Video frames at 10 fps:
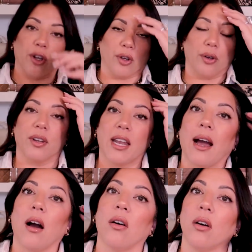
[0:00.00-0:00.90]
you.
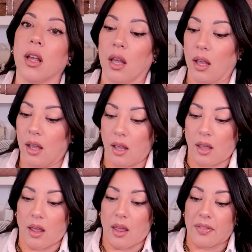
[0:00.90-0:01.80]
Now,
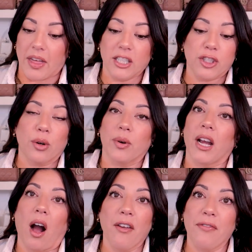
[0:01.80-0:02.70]
their
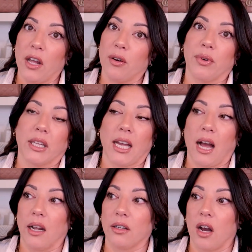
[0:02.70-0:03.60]
jewelry, I found it really
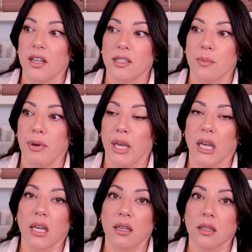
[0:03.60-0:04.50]
hard, guys, to
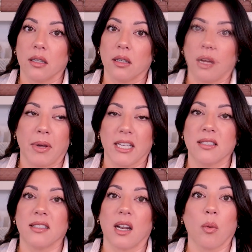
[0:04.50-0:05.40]
pick
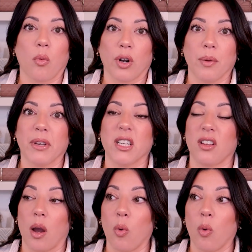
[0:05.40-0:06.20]
pieces that I wanted because I